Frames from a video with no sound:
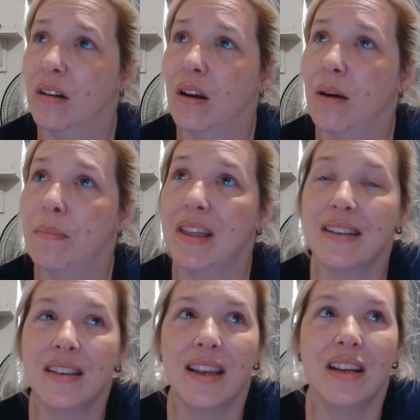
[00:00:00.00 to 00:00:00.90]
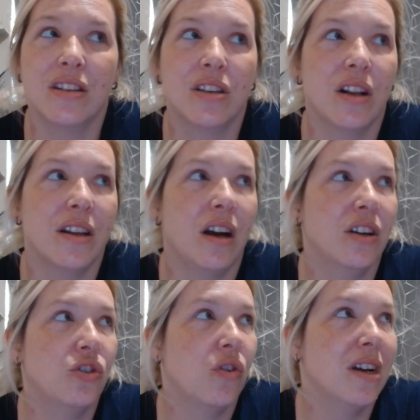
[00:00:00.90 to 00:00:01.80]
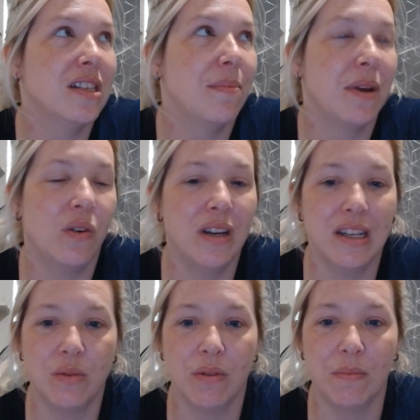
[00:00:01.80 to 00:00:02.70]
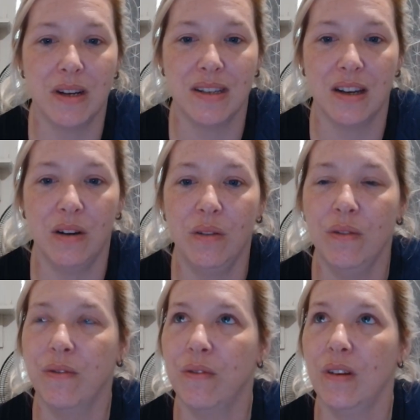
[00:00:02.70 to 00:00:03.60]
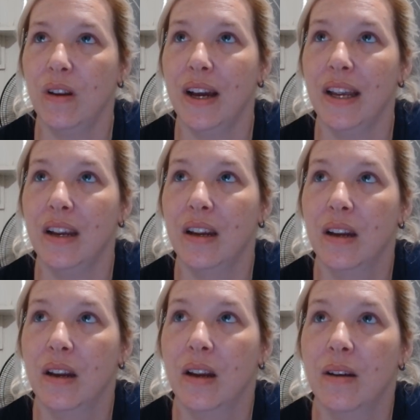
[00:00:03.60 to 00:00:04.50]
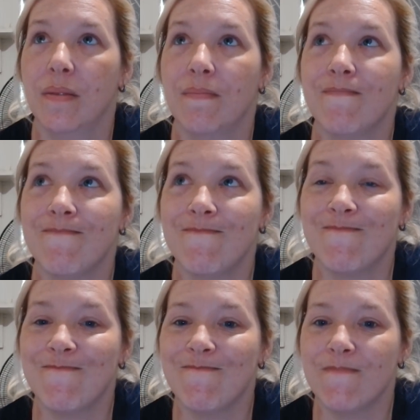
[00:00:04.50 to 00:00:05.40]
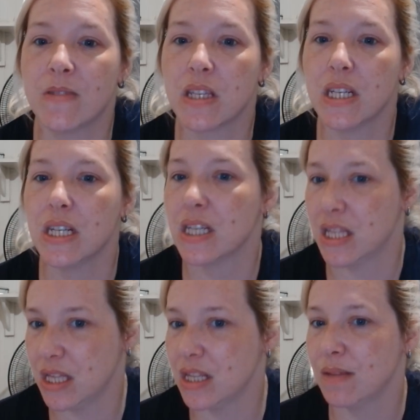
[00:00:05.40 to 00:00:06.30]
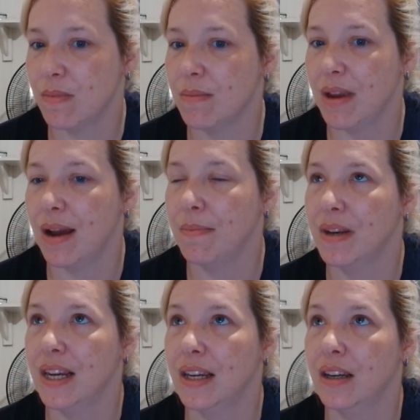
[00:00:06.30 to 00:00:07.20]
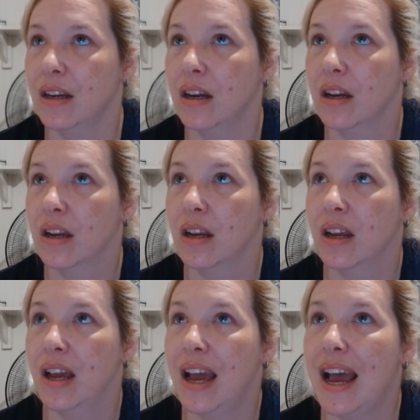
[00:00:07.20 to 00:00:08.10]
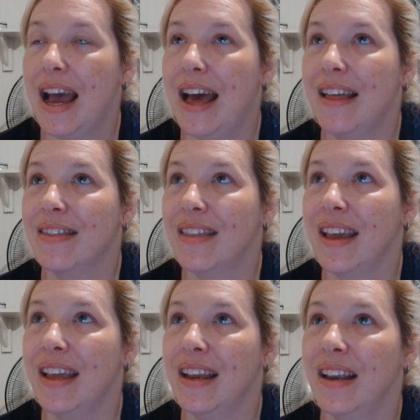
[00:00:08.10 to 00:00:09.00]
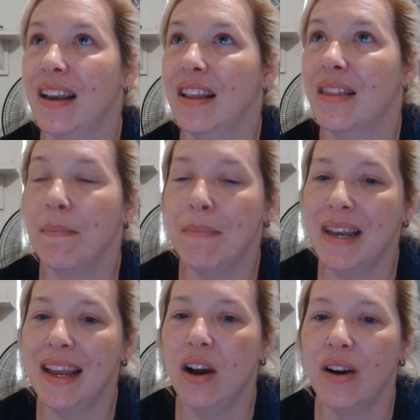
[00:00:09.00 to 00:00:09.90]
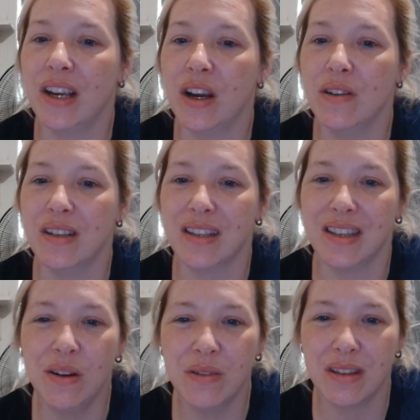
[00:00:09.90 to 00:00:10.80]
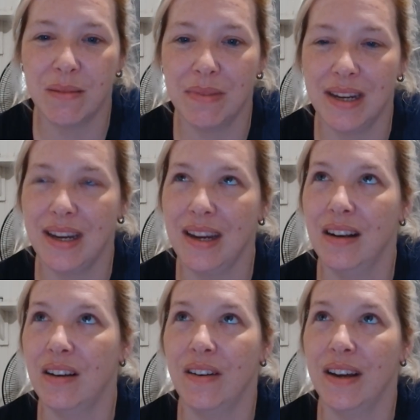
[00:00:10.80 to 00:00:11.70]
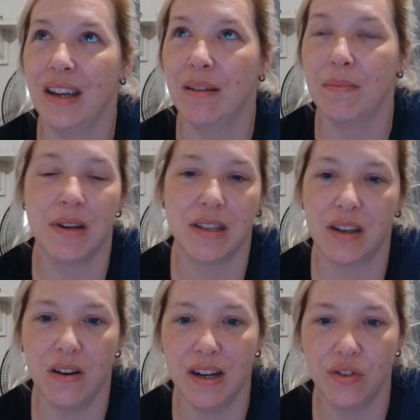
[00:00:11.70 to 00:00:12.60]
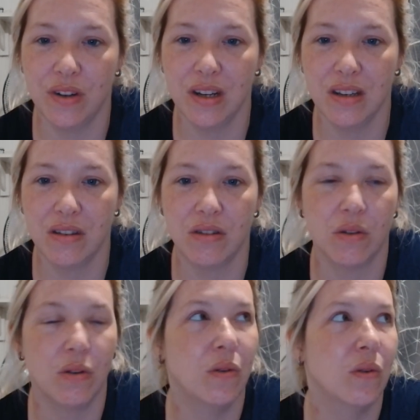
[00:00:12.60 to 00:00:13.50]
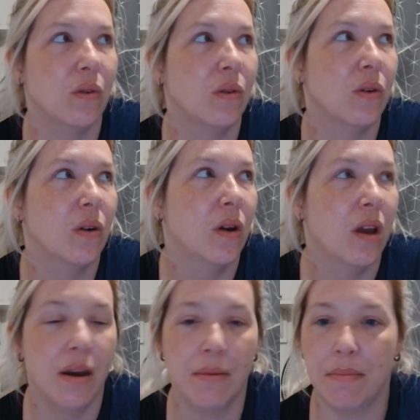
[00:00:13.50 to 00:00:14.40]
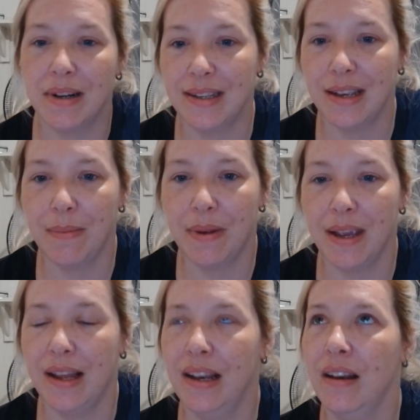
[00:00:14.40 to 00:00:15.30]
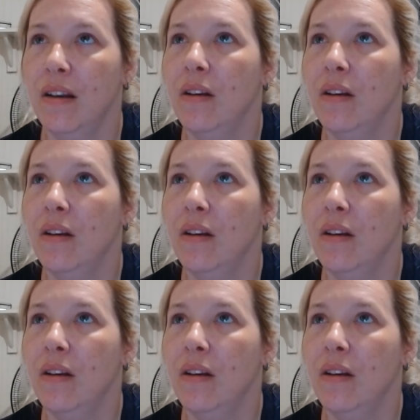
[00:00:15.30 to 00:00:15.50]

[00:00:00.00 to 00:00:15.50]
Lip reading: but that's the thing, it's like I try to be honest with myself, like, I think this might be happening. And then the minute I go to tell somebody, like my psychiatrist or my CPN